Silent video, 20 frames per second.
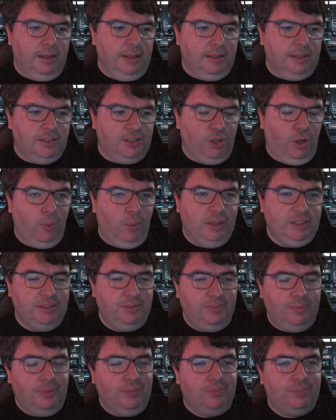So I
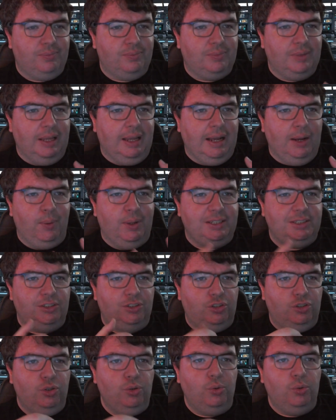wasn't, I
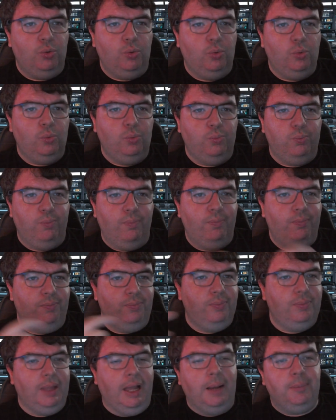wasn't too
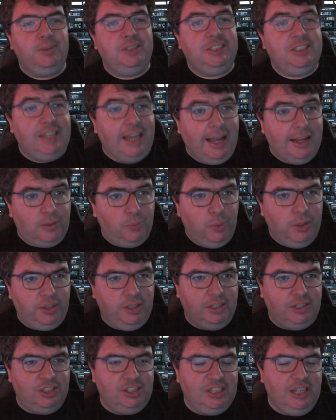upset with
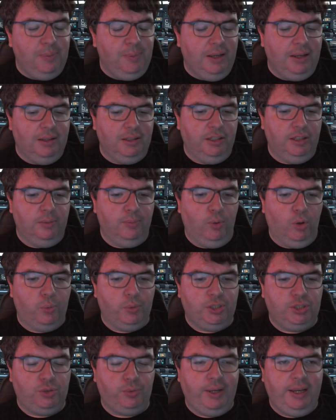it seeming a little more
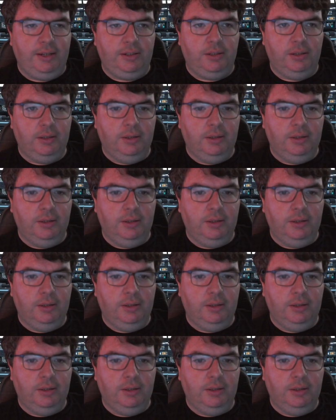restrained.